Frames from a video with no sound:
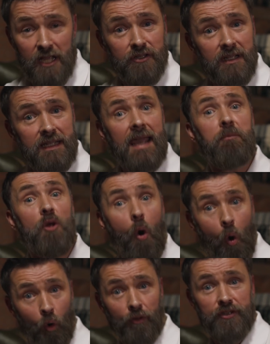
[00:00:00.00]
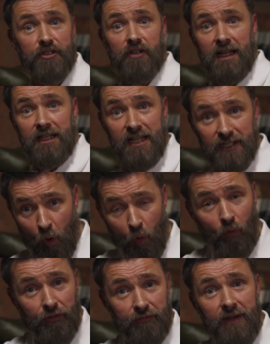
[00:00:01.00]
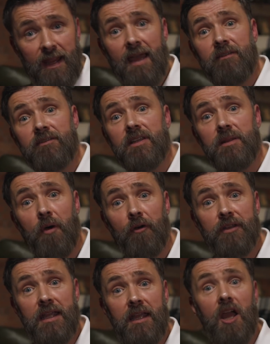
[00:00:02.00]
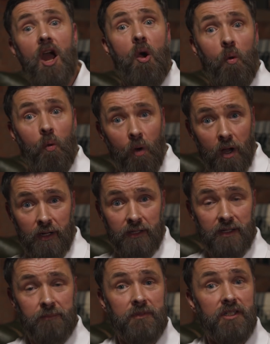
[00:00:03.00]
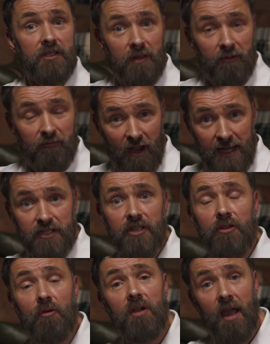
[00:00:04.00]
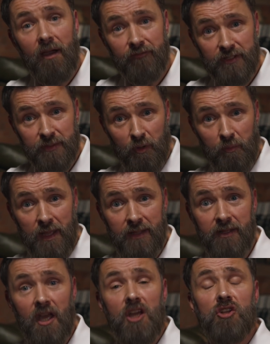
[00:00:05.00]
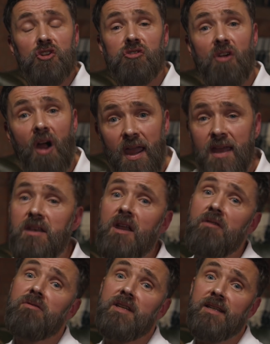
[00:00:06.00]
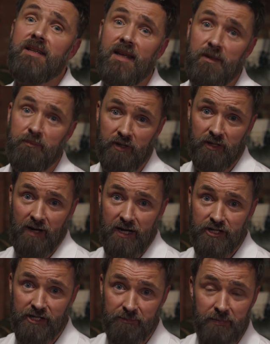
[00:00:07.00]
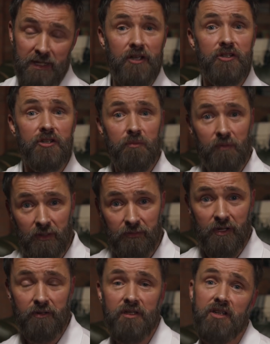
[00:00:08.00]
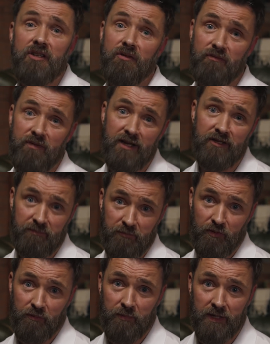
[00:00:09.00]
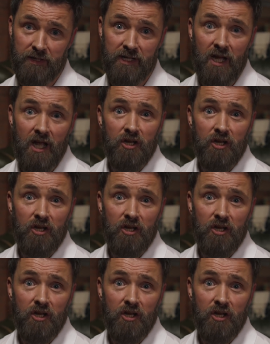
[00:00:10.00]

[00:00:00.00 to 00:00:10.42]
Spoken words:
So again, with all the stretches, all three areas of the body, work them to a range that you're comfortable with. Try and notice any progression, because you will notice your range of movement.